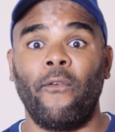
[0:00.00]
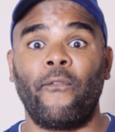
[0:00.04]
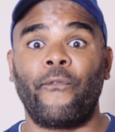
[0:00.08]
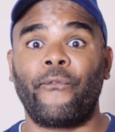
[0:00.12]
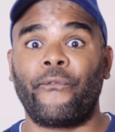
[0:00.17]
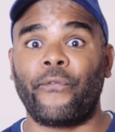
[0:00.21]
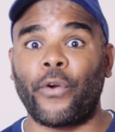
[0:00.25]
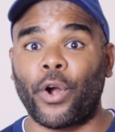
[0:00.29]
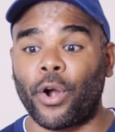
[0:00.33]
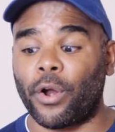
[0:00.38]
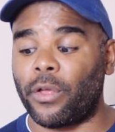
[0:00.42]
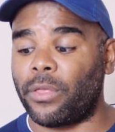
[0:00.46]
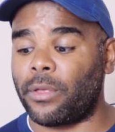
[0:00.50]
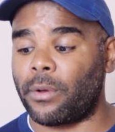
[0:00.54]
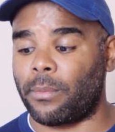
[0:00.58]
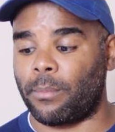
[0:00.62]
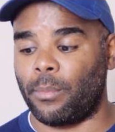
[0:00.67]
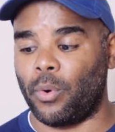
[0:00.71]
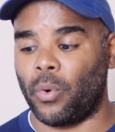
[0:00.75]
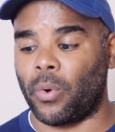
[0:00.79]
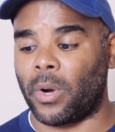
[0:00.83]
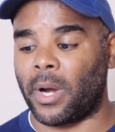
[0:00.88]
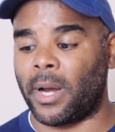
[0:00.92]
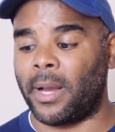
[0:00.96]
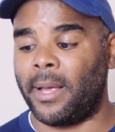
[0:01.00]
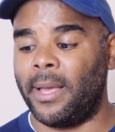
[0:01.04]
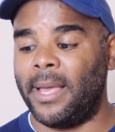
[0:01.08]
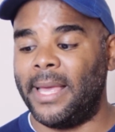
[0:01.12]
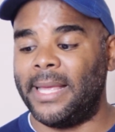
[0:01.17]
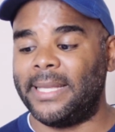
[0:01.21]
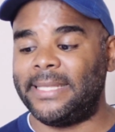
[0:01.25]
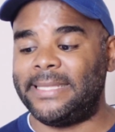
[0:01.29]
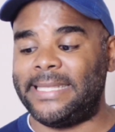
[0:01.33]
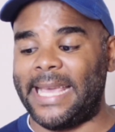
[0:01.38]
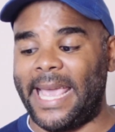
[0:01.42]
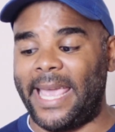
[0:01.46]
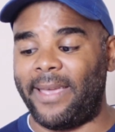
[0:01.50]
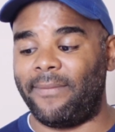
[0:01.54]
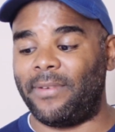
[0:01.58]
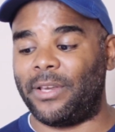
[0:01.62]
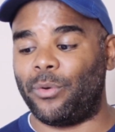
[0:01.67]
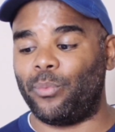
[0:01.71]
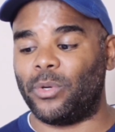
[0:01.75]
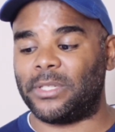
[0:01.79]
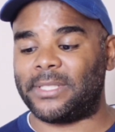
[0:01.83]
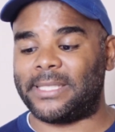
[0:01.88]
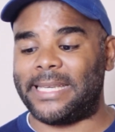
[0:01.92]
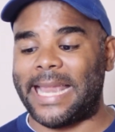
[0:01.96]
Furthermore,
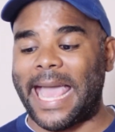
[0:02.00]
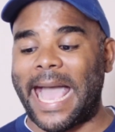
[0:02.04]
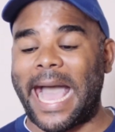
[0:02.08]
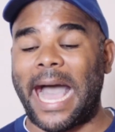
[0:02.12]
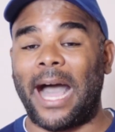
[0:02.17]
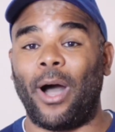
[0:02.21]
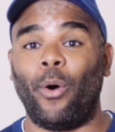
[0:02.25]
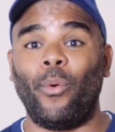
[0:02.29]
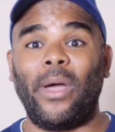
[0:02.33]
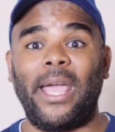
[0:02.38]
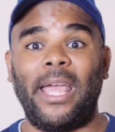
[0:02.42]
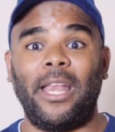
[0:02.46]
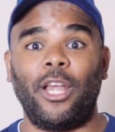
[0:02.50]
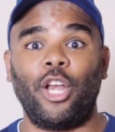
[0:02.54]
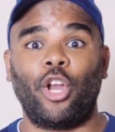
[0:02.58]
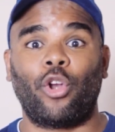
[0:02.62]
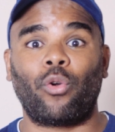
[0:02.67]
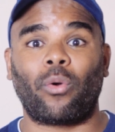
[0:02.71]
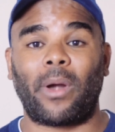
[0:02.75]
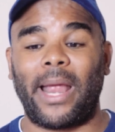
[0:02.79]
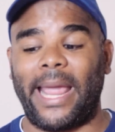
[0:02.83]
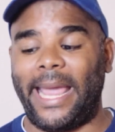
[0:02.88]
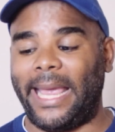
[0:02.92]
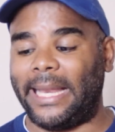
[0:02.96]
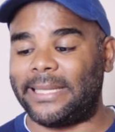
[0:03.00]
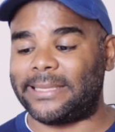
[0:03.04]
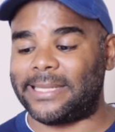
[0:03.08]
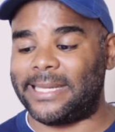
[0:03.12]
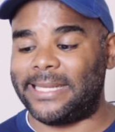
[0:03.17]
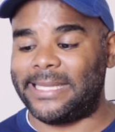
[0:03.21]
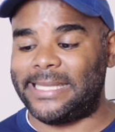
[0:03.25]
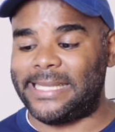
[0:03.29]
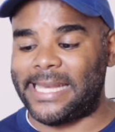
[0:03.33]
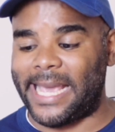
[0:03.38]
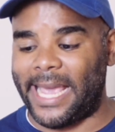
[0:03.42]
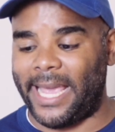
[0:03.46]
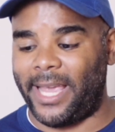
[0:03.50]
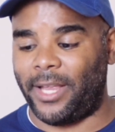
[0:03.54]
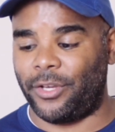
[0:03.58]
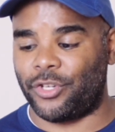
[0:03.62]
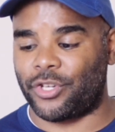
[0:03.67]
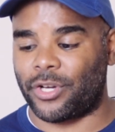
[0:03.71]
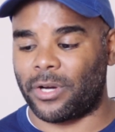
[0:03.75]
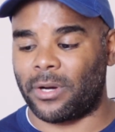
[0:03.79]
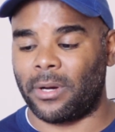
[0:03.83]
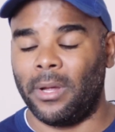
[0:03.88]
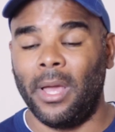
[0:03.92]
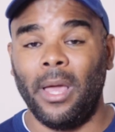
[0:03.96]
David was now in great
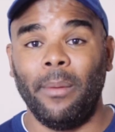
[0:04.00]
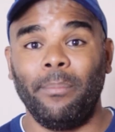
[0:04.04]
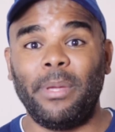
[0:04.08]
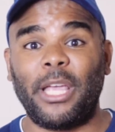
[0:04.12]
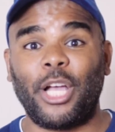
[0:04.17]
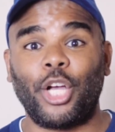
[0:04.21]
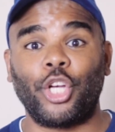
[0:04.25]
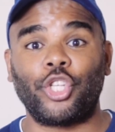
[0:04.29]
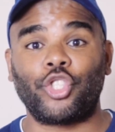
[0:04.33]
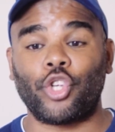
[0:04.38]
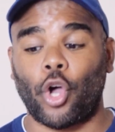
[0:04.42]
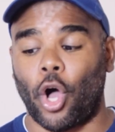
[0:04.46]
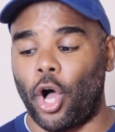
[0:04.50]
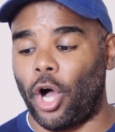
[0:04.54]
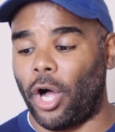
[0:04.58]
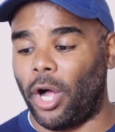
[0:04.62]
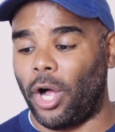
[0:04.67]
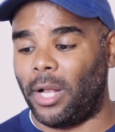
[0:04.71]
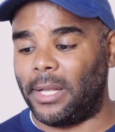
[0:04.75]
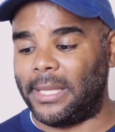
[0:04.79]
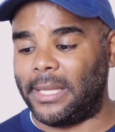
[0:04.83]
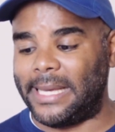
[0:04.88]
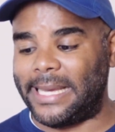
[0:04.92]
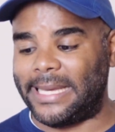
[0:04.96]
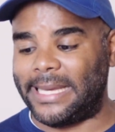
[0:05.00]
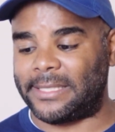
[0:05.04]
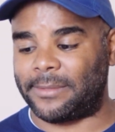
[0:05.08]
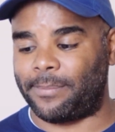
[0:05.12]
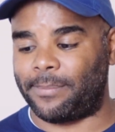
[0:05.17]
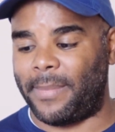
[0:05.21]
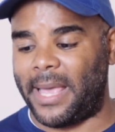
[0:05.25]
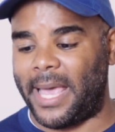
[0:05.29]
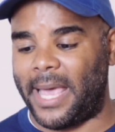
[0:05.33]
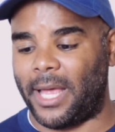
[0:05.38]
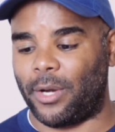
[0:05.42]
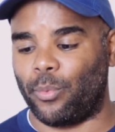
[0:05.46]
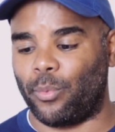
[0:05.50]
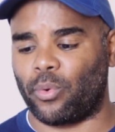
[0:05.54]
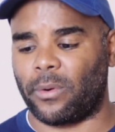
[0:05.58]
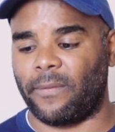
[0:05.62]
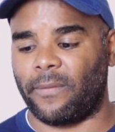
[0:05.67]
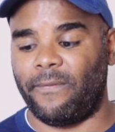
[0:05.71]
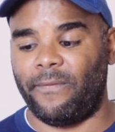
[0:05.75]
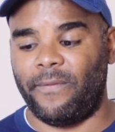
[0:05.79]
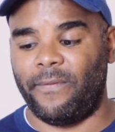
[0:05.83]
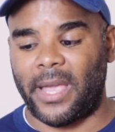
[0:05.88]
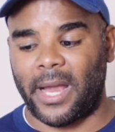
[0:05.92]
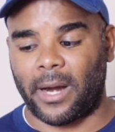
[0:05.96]
danger because all his men were
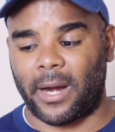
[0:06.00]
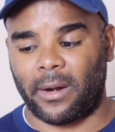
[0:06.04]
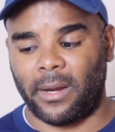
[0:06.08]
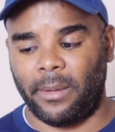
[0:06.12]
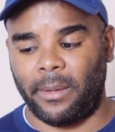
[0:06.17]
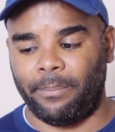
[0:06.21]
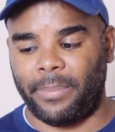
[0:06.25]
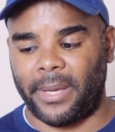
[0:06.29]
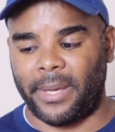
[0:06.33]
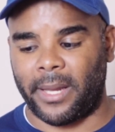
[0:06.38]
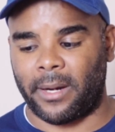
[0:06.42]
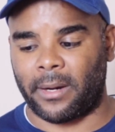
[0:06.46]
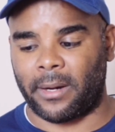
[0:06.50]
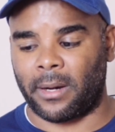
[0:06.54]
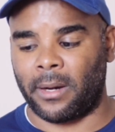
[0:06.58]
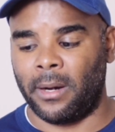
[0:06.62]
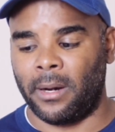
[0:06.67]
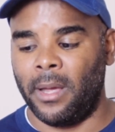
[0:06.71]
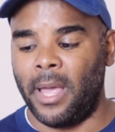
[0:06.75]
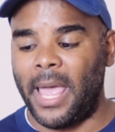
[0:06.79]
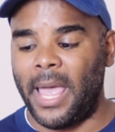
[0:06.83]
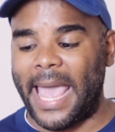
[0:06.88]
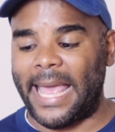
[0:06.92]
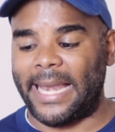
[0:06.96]
very bitter